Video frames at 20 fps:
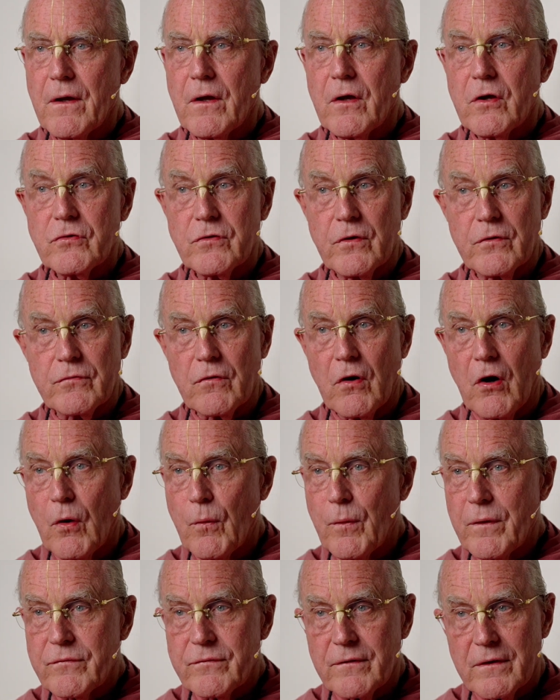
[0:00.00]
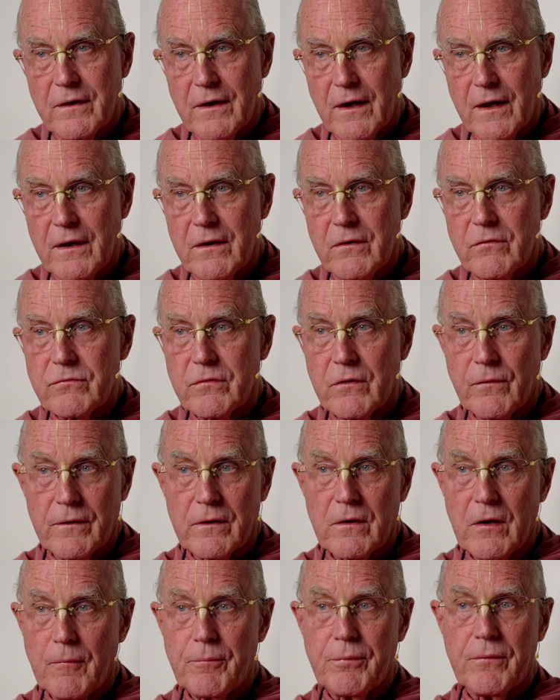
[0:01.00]
She is always engaged in the
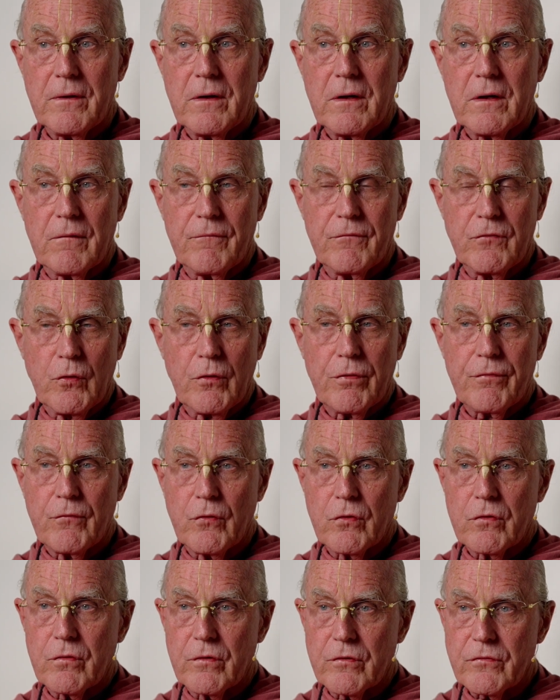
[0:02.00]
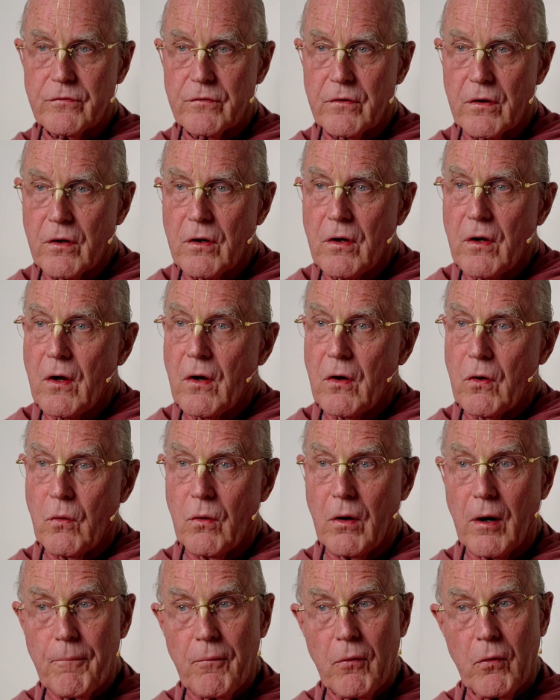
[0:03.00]
company of youthful Krishna, who
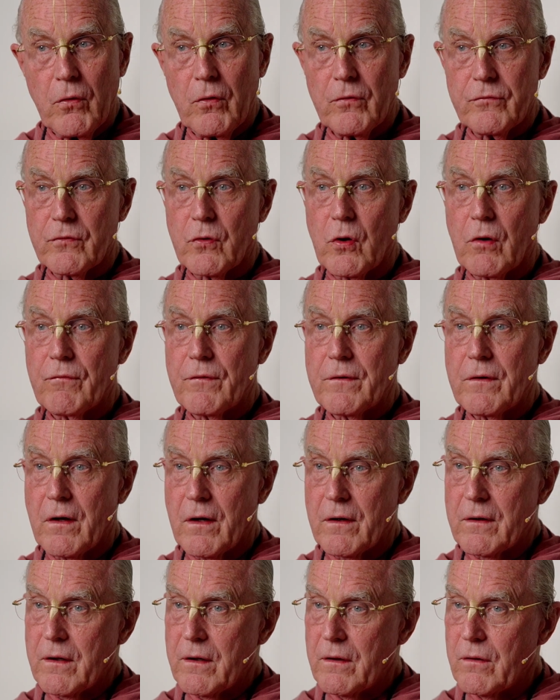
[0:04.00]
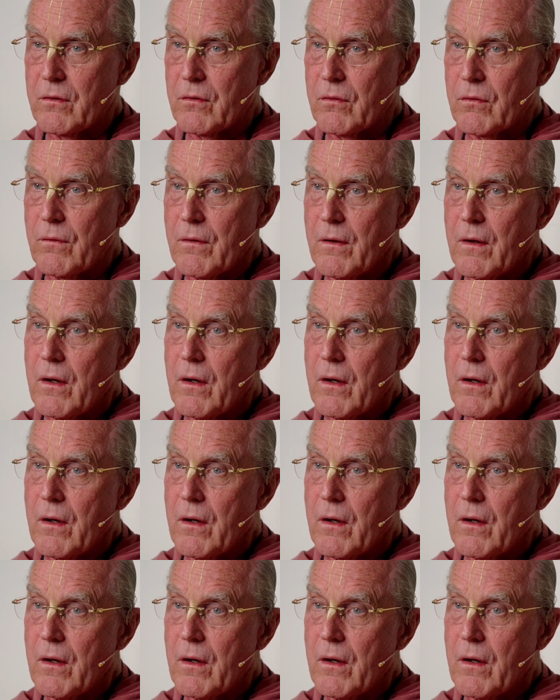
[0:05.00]
upholds Govardhan Hill.